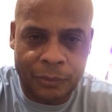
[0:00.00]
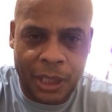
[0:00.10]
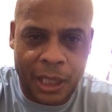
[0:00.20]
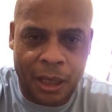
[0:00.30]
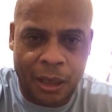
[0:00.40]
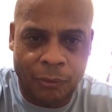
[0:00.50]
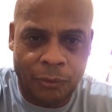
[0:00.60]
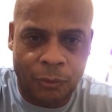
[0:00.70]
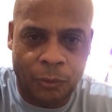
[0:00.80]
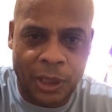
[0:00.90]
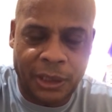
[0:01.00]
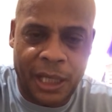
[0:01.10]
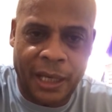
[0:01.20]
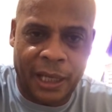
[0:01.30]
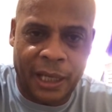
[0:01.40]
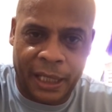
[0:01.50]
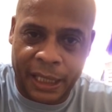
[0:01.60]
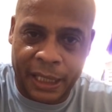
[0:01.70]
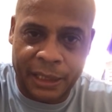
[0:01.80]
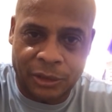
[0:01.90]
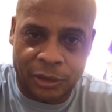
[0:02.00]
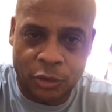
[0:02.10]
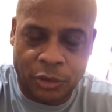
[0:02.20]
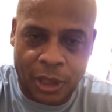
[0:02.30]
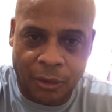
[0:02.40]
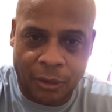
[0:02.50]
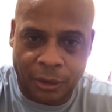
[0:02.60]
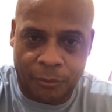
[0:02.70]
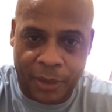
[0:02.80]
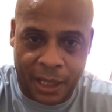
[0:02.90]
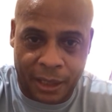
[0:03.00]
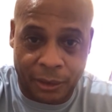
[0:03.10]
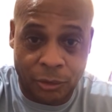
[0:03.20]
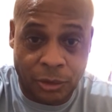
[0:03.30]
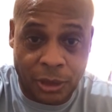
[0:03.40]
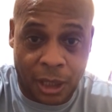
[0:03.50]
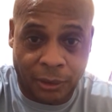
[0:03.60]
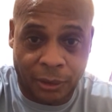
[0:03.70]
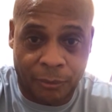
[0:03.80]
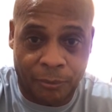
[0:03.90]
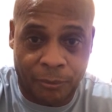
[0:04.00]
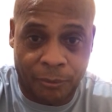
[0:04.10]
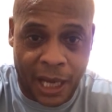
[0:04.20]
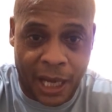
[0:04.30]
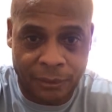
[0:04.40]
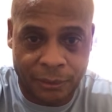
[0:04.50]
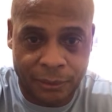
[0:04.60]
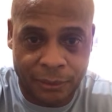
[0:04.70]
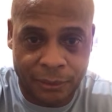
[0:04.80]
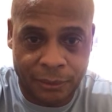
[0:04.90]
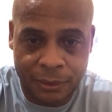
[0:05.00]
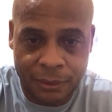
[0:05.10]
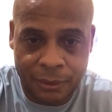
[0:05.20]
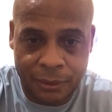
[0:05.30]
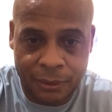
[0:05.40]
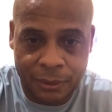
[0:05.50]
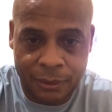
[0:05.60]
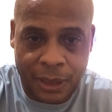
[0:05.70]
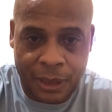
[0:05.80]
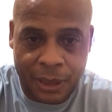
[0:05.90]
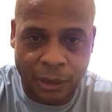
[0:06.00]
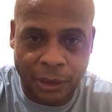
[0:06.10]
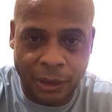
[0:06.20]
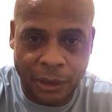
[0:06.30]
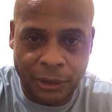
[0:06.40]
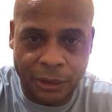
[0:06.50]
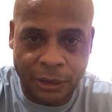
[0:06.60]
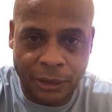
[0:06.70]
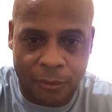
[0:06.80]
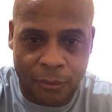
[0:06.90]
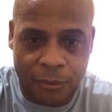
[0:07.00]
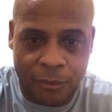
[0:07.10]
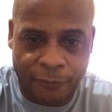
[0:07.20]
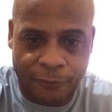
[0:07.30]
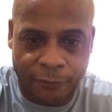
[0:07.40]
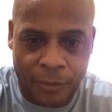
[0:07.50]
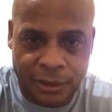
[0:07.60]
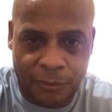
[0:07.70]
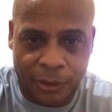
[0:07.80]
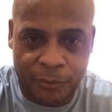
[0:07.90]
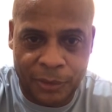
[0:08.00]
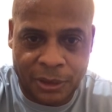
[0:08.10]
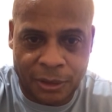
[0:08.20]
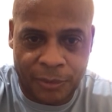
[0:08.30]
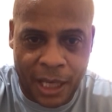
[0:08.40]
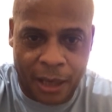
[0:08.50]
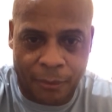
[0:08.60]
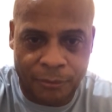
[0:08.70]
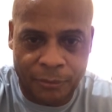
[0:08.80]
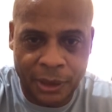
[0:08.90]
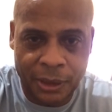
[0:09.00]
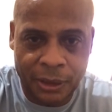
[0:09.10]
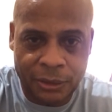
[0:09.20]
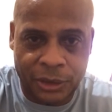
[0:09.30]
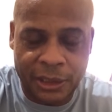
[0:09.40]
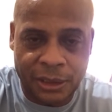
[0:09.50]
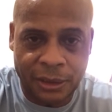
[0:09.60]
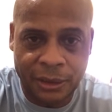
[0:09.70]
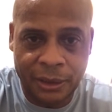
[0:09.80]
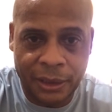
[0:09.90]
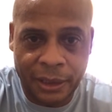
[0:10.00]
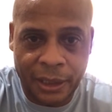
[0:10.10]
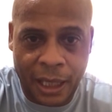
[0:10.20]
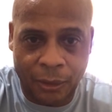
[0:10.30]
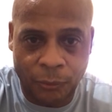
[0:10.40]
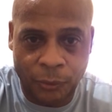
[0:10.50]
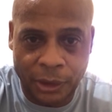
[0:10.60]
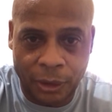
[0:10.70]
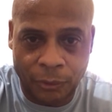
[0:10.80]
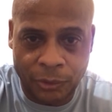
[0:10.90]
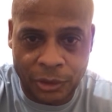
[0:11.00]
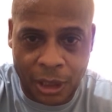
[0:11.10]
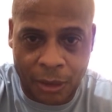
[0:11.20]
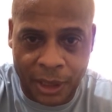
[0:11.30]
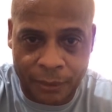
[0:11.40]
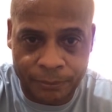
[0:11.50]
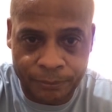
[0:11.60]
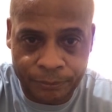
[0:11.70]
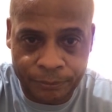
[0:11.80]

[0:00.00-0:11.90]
Now, what kind of AAs are you talking about? Are you talking about alcoholics? You talking about African Americans? Come on, give me some help, Jason. I don't really know what you're talking about.